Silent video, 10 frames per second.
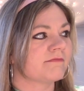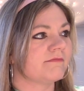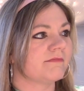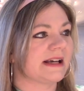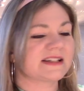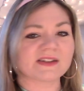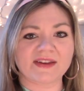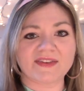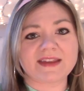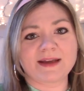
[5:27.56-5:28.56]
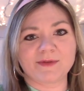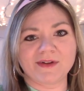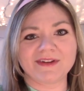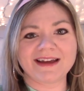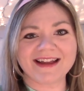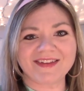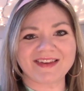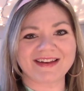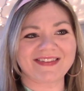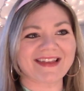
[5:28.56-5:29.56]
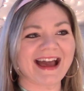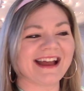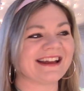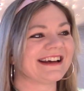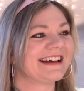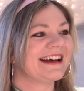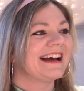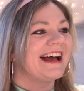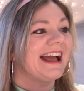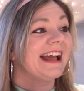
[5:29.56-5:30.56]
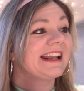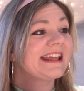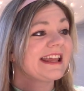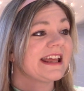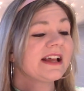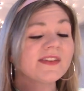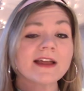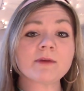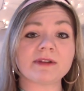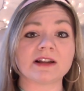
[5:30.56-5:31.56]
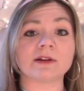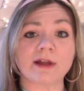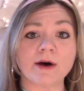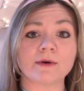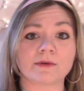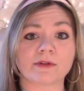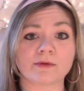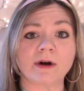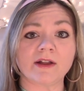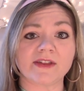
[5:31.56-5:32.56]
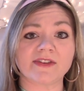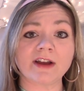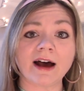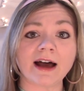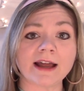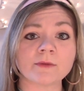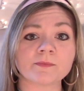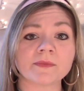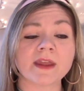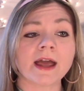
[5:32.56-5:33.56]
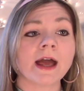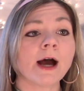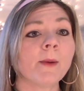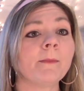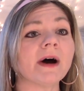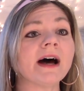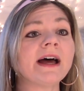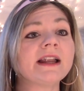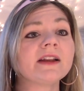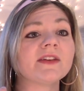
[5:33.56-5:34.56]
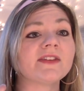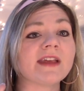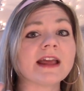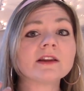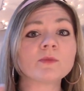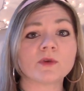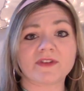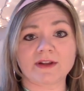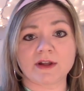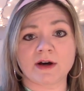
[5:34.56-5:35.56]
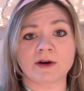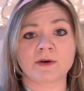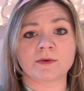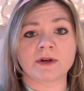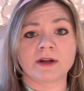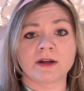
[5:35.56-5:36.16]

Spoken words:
mentally stable, I guess you could say. And he has not been alone through all this time. But Salem was alone.